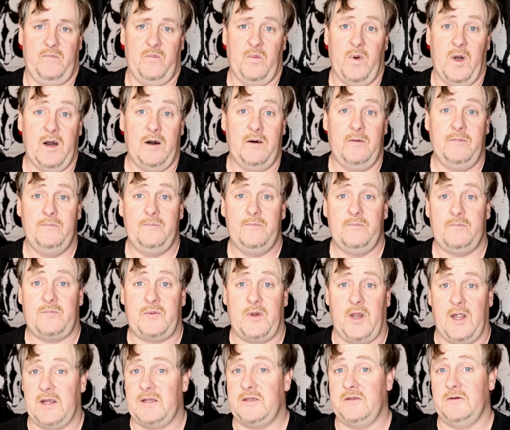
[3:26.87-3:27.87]
well,
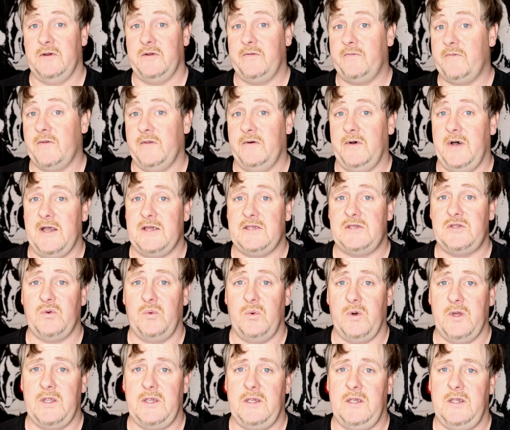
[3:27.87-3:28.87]
practically for the last
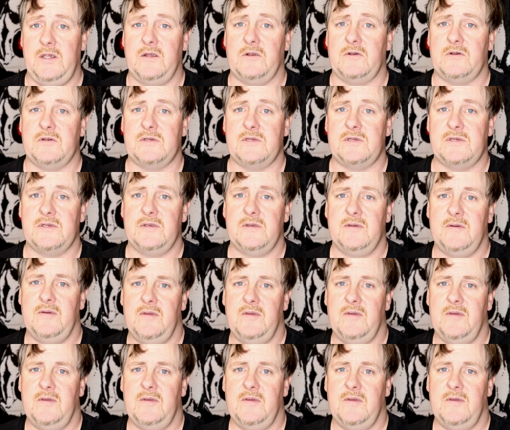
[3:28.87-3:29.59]
20 years.